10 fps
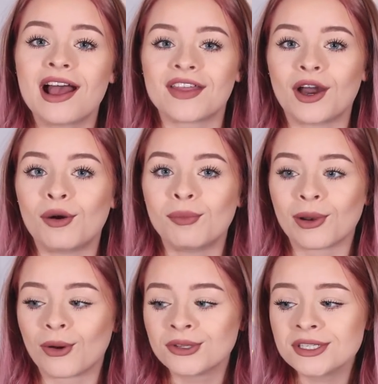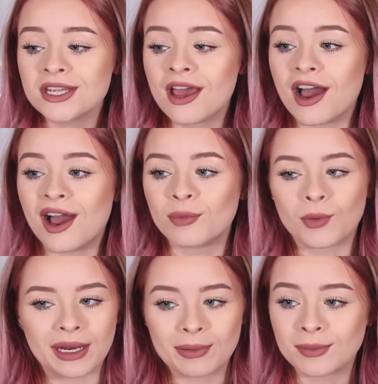They are blonde um, but
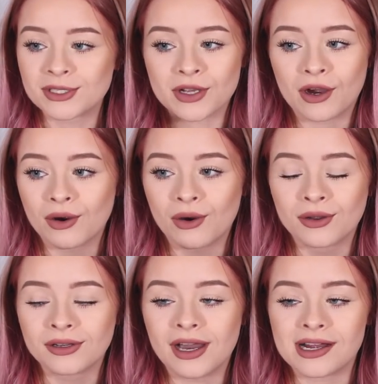when I put mascara on